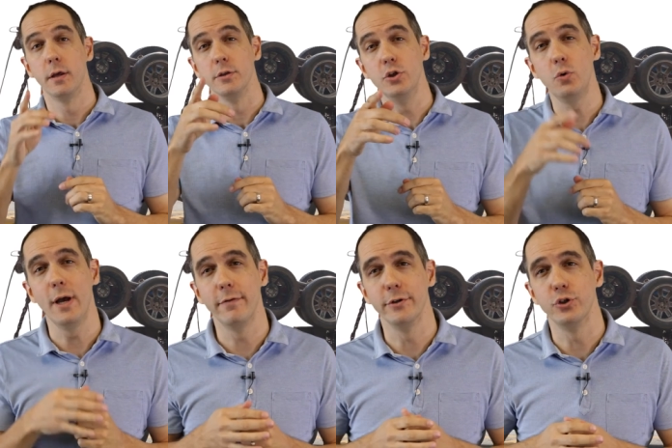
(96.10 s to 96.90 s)
You
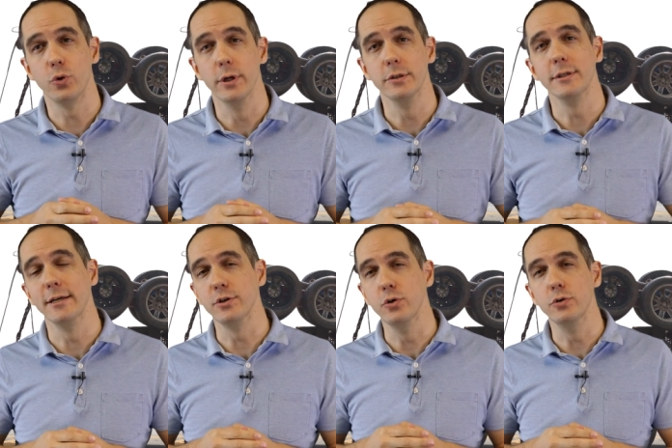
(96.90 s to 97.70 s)
have a choice as
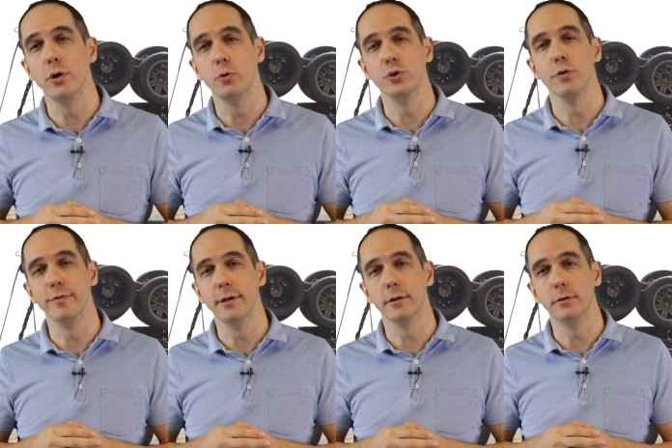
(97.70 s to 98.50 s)
to who tows your
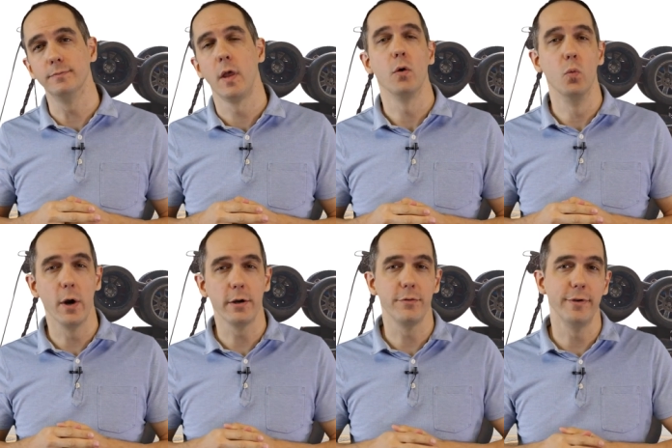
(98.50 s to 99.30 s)
vehicle,
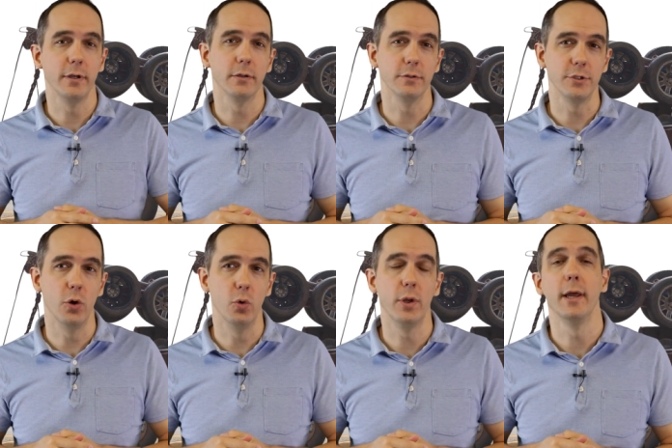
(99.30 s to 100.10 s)
where your vehicle is
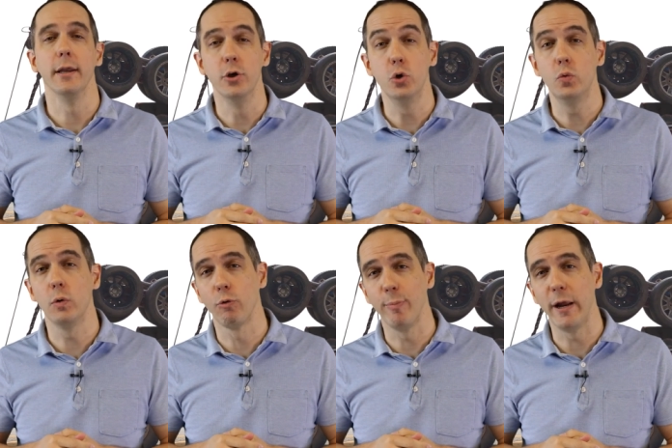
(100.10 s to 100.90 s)
towed, and who will
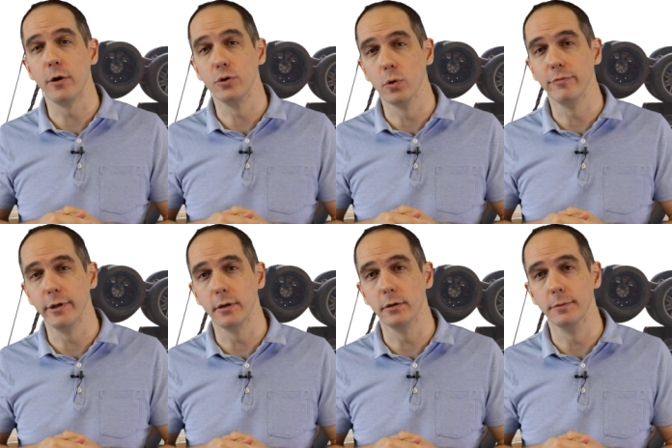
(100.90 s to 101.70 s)
repair your
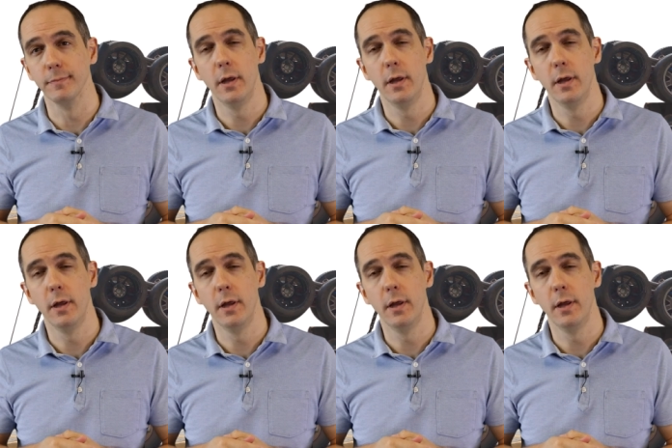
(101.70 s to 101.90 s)
vehicle.